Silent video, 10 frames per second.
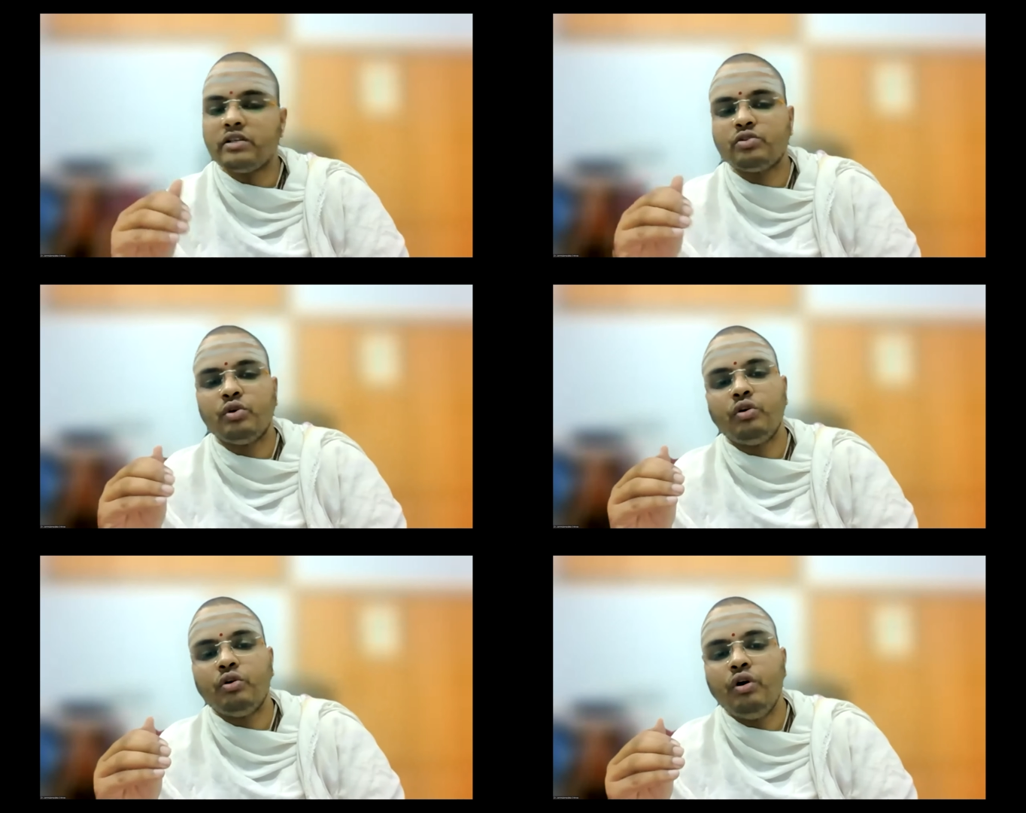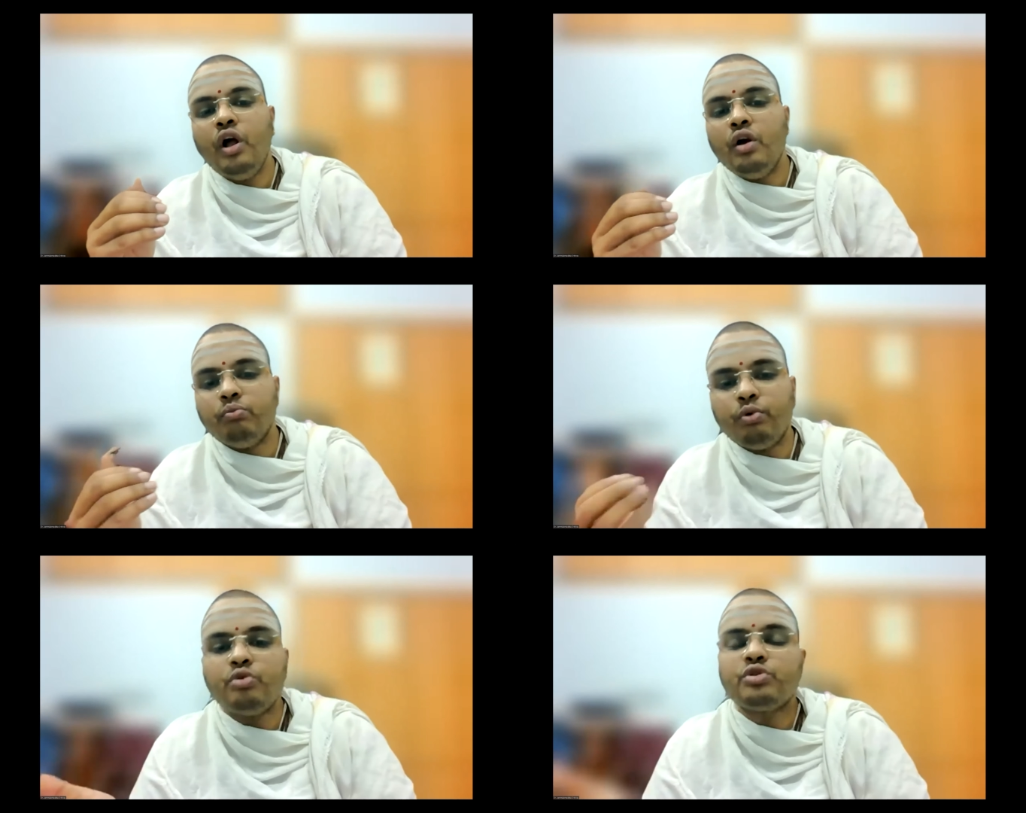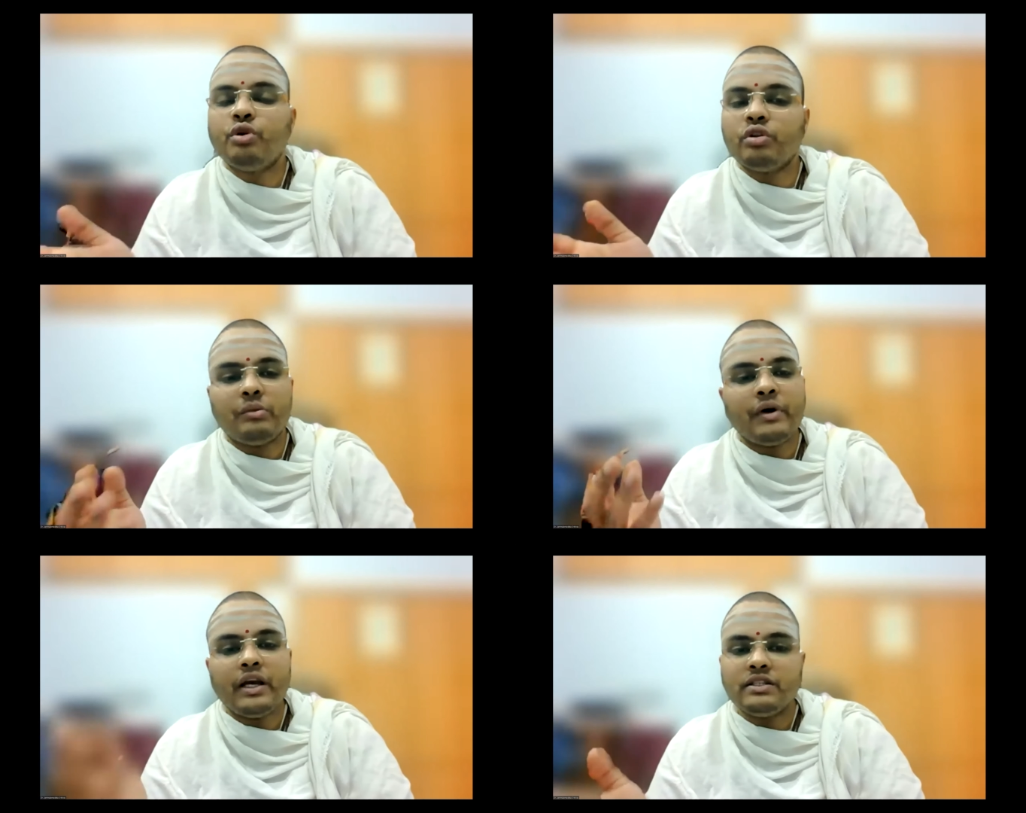So
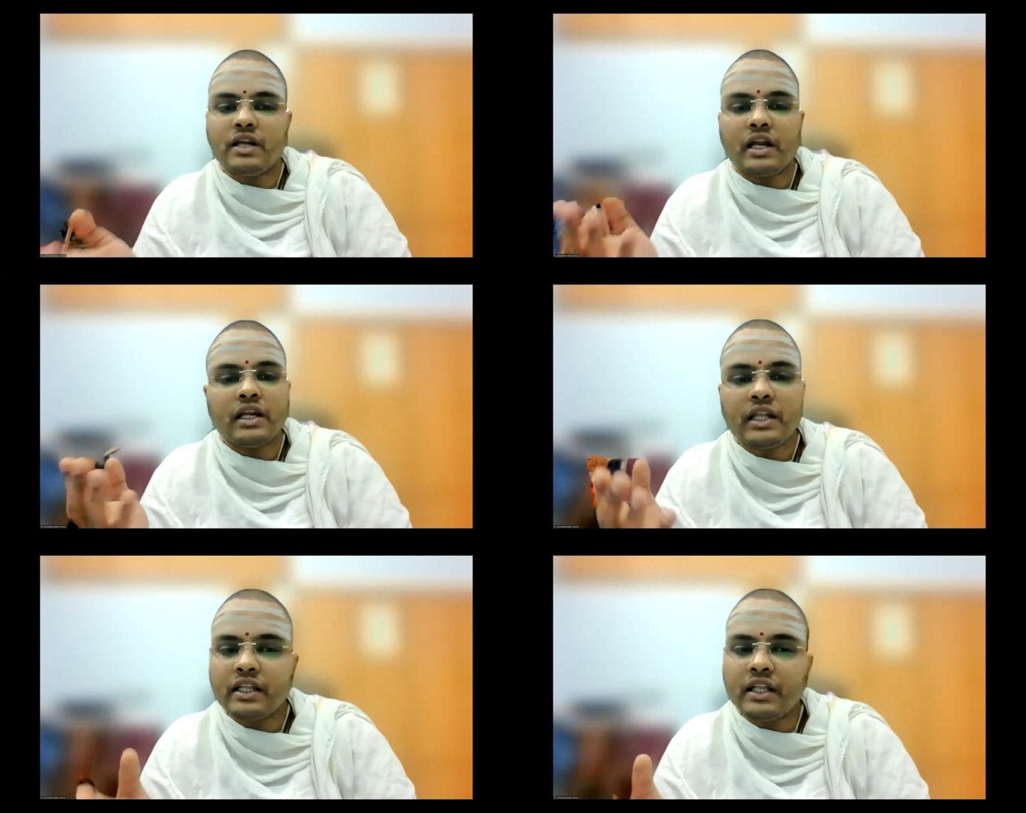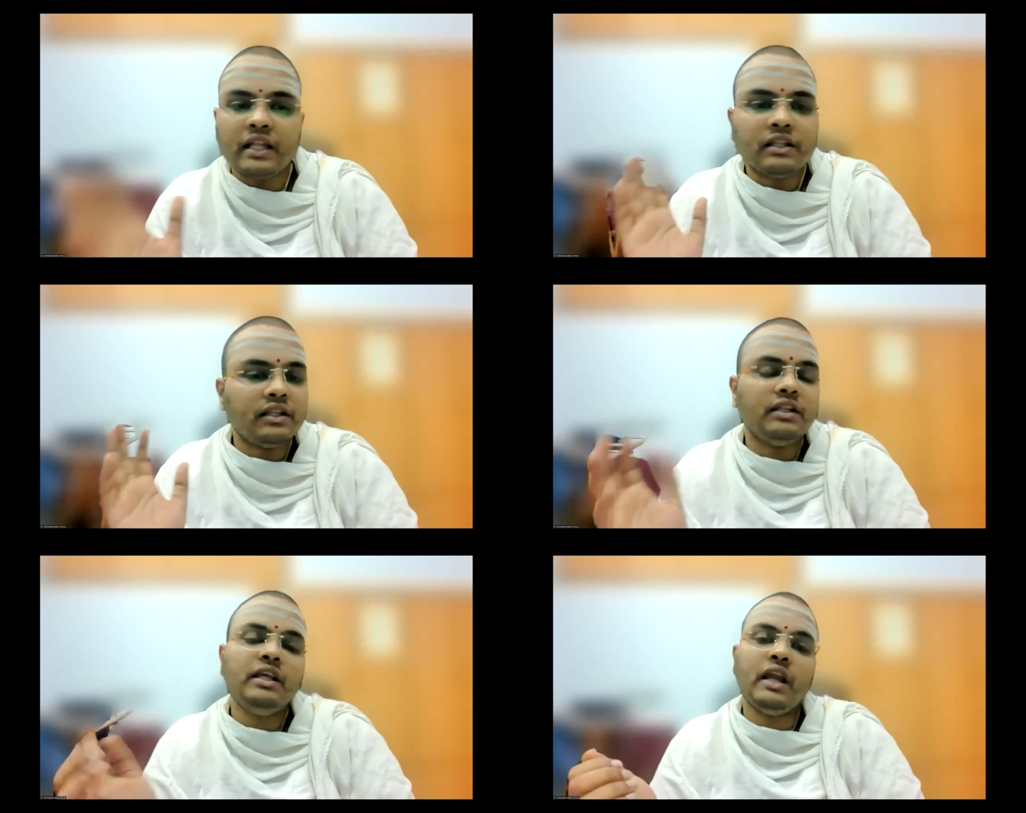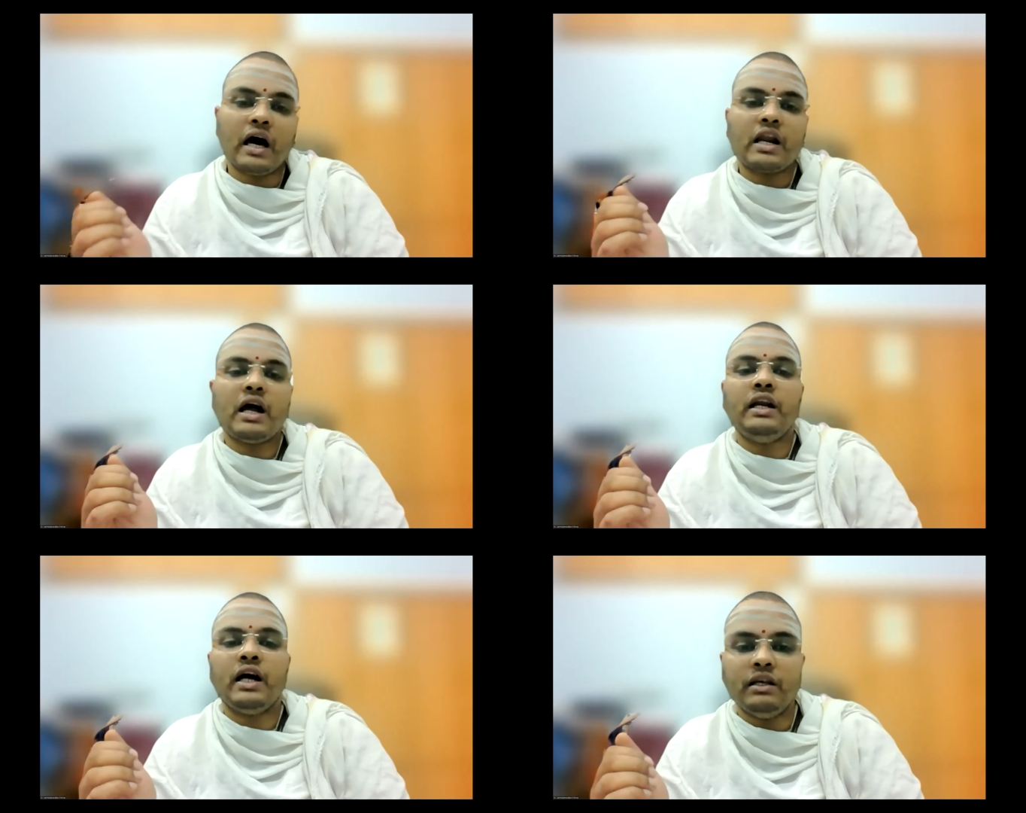Purushottama is none other than the
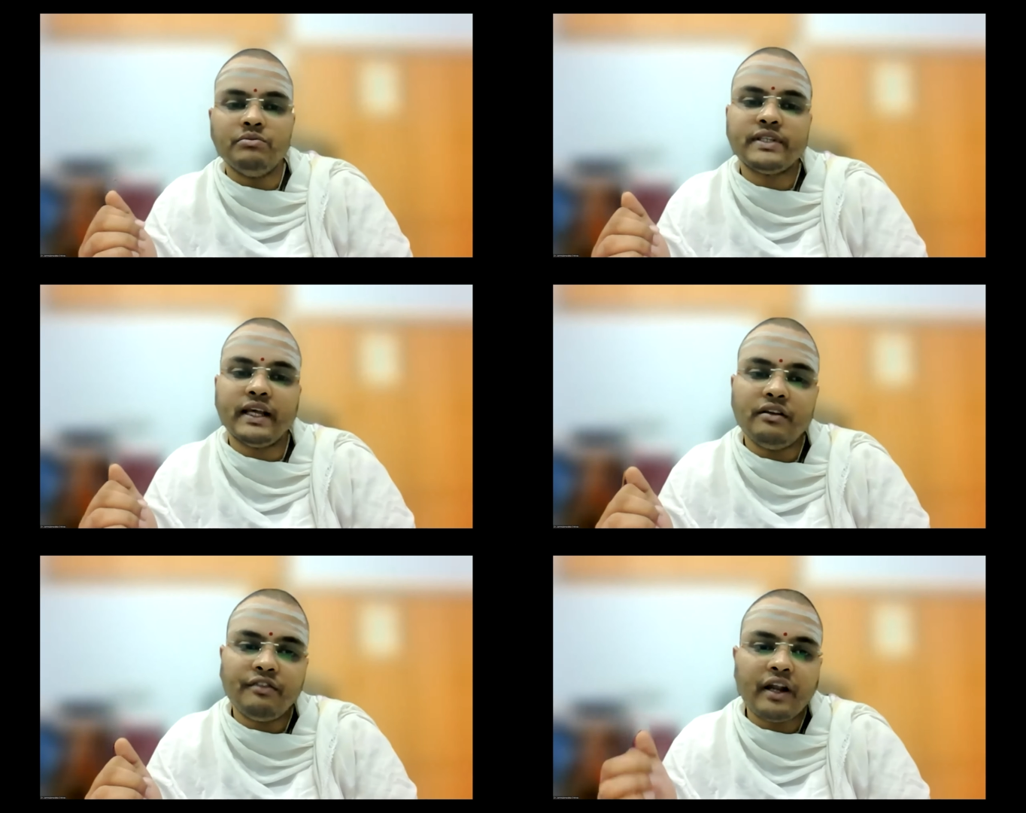Narayana himself.